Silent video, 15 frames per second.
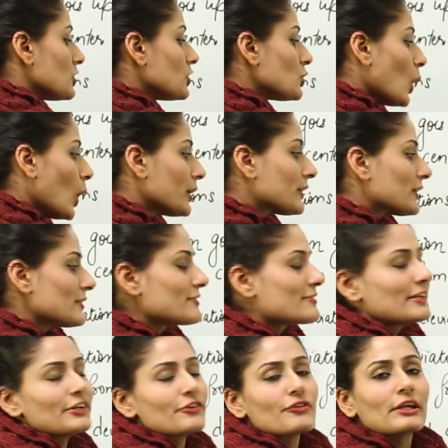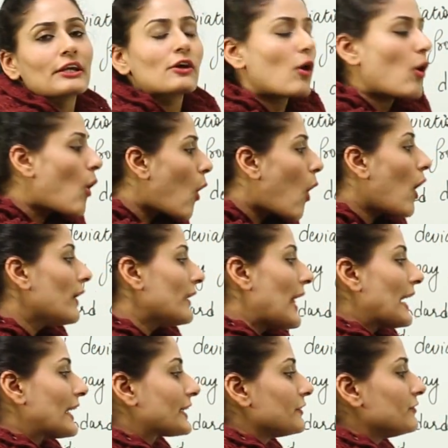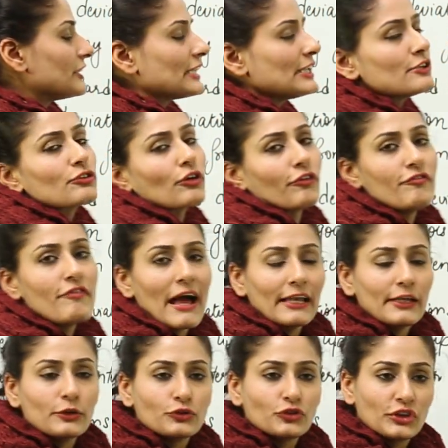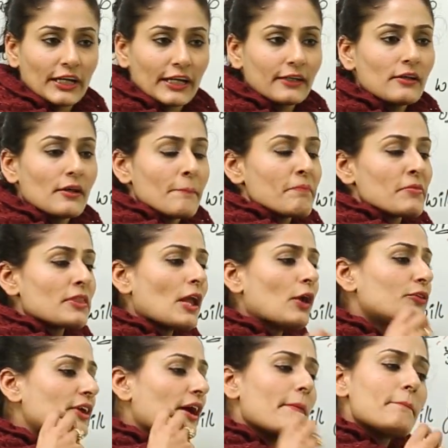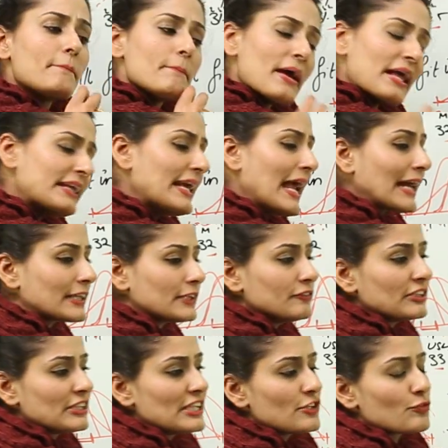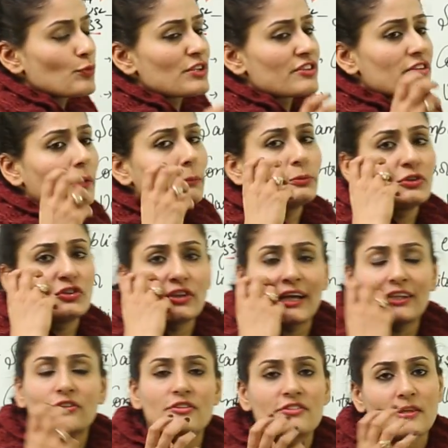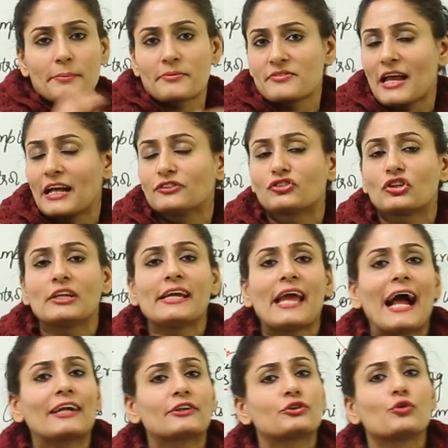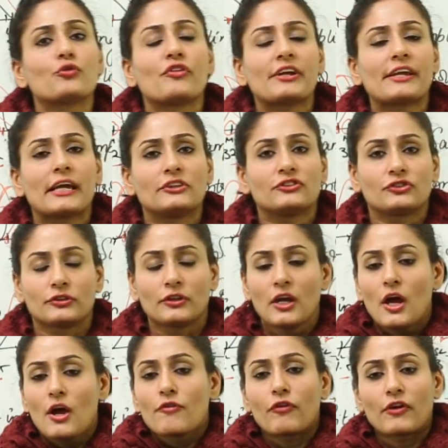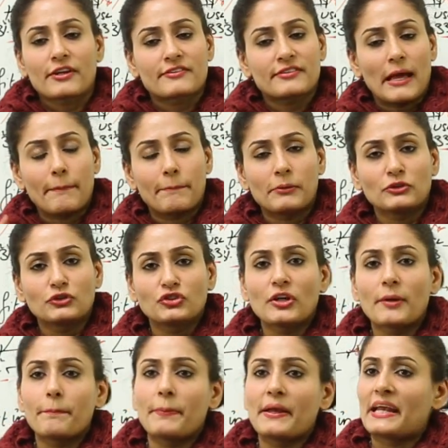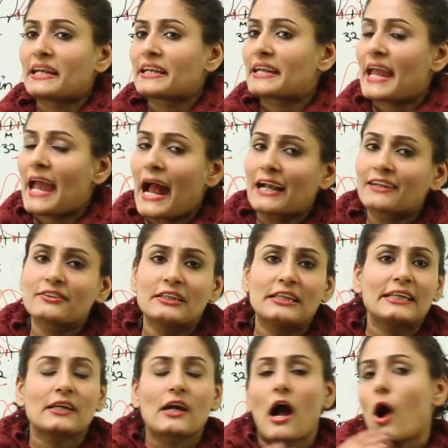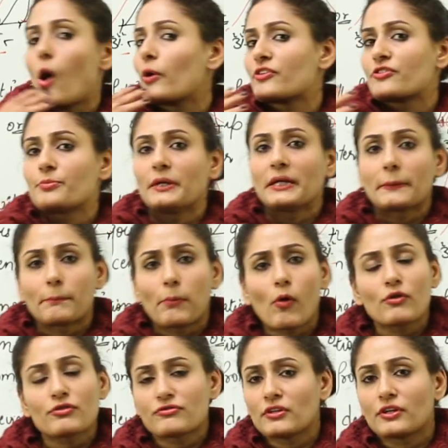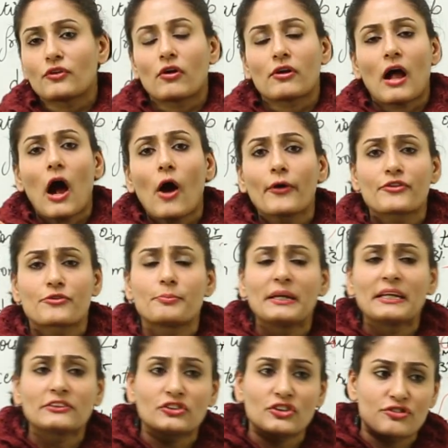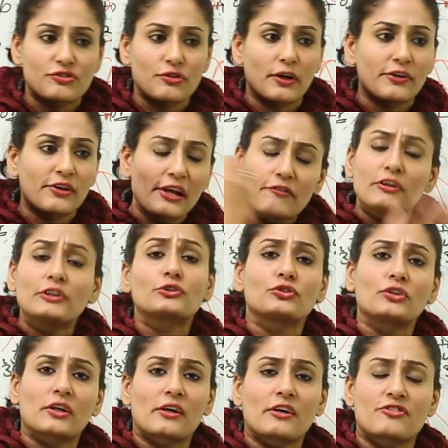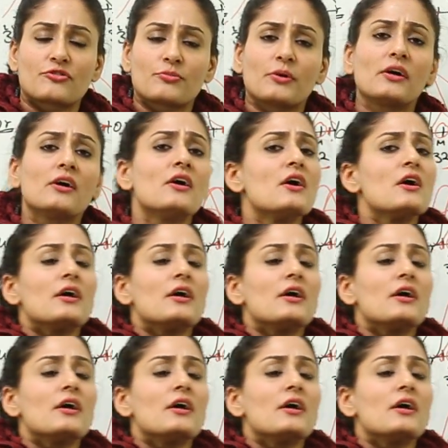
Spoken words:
not considering all activities of value chain. Now there are many activities which substantially add to variation. For example, shipping, handling, how it's being posted or how it's being just delivered to the customer.